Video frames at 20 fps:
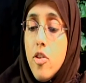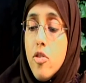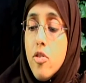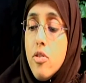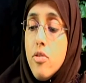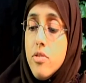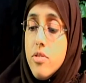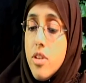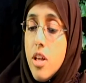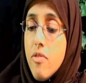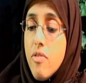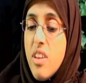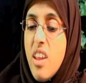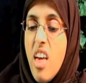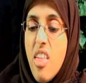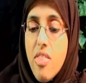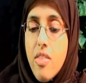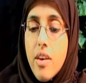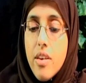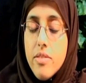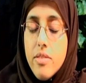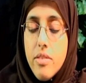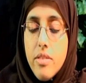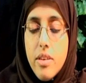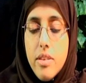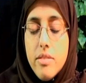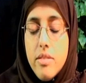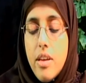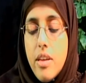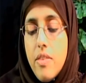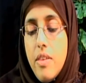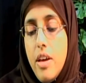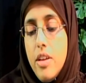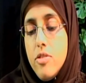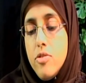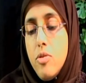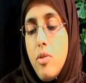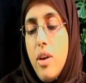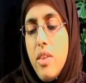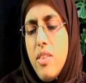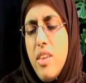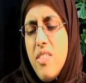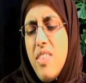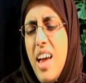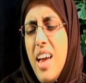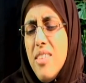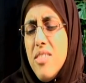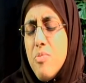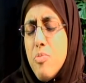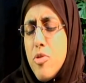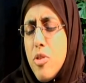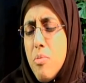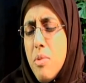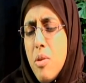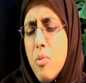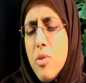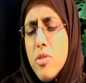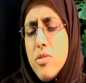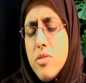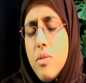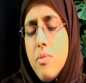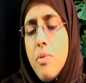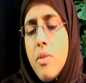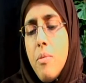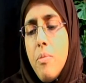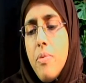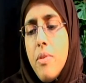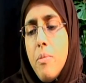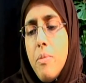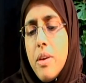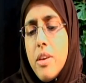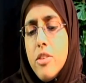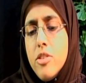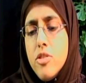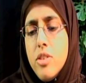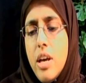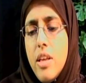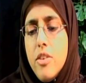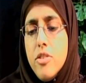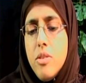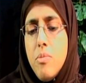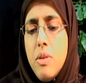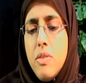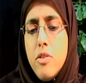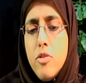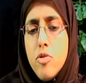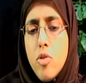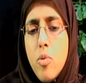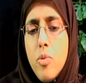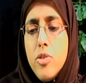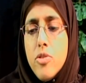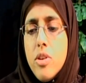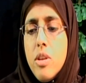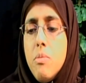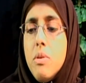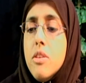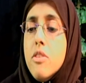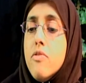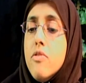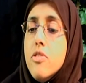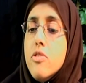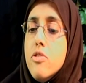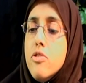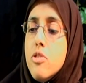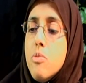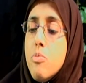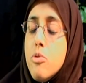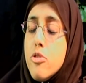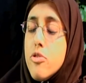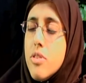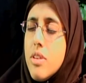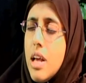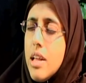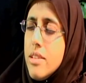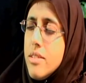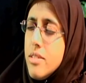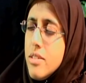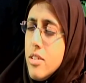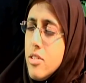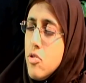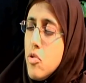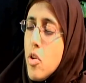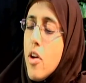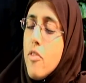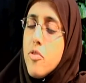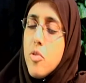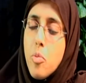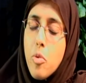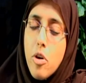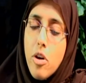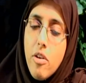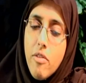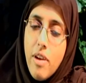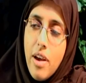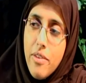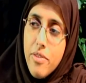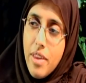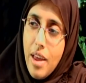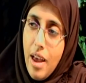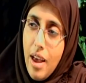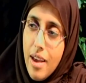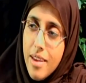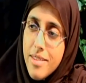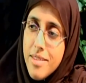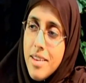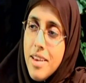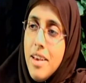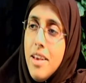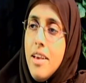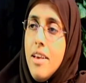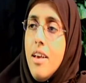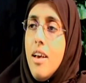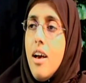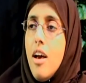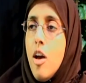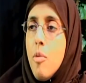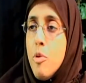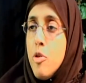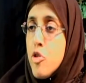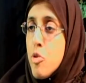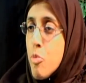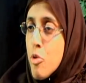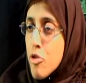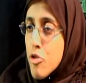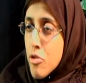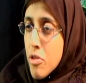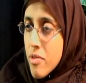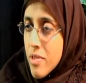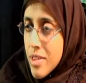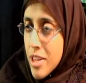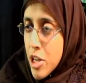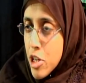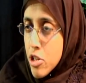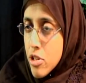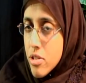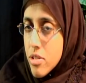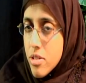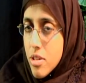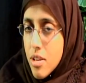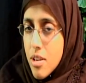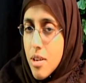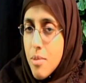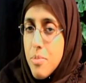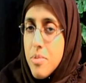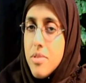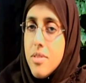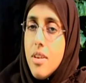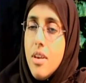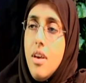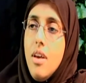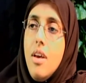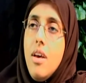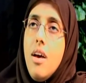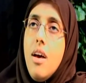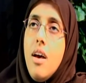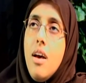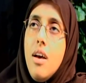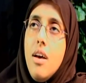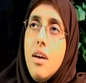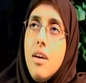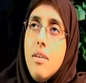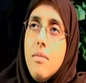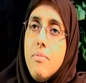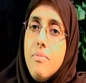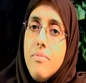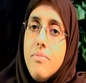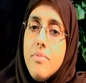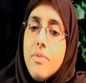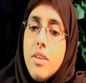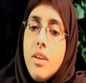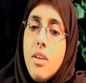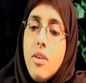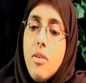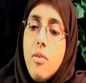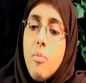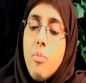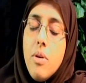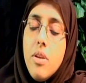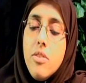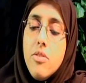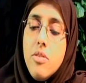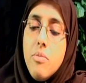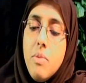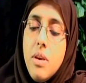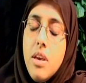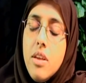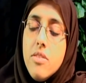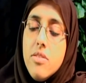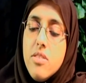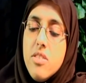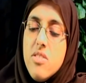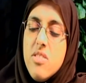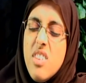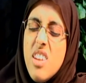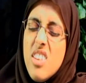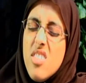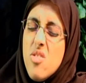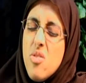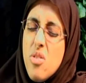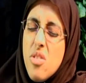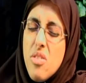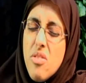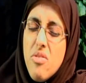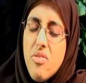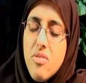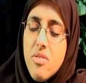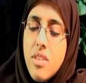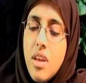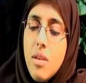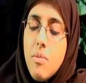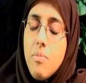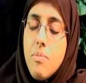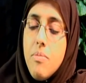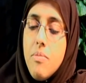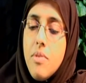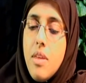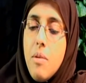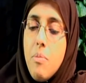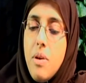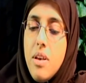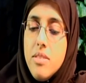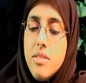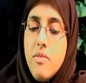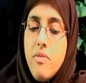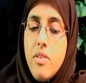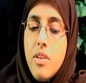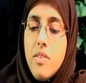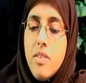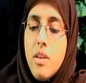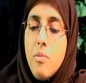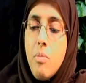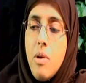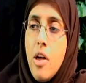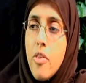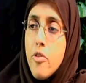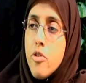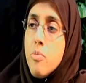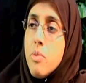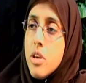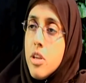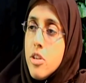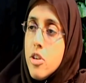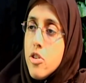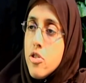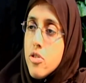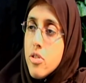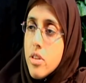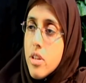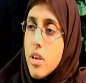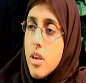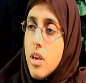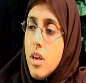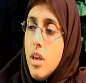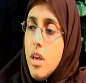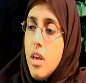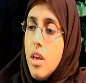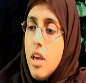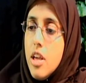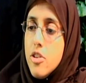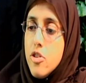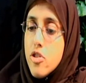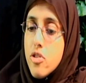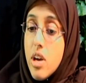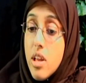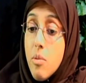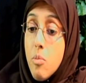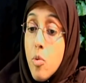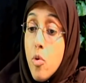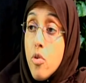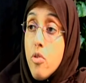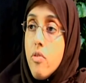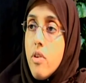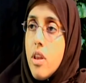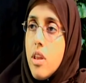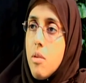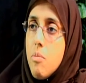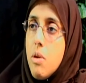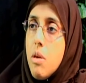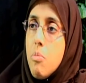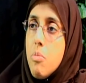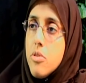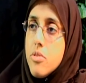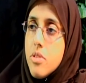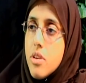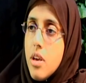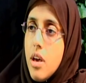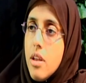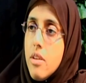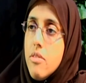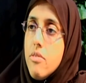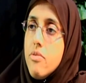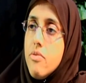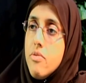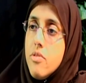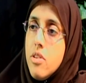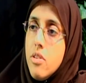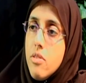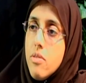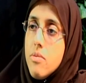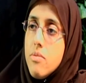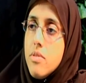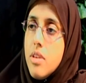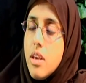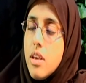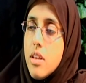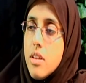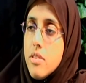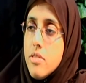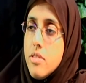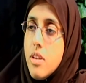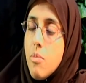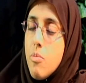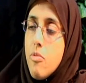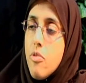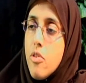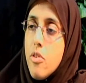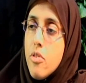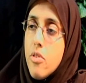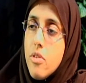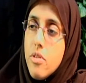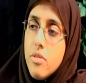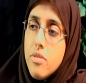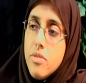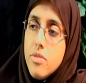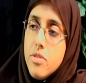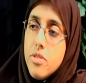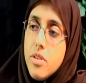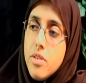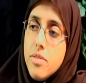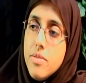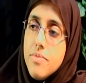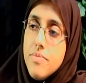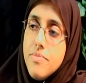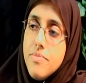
own self and ethics and things like that. So I think that's, to me, was the biggest challenge. I mean, there's always going to be differences in personalities. You have to work around that, mm-hmm. interpersonal relationships. You know, but to me, it's just that sort of that passivity that bothered me initially, and just kind of motivating people to kind of, you know, take it a step further. So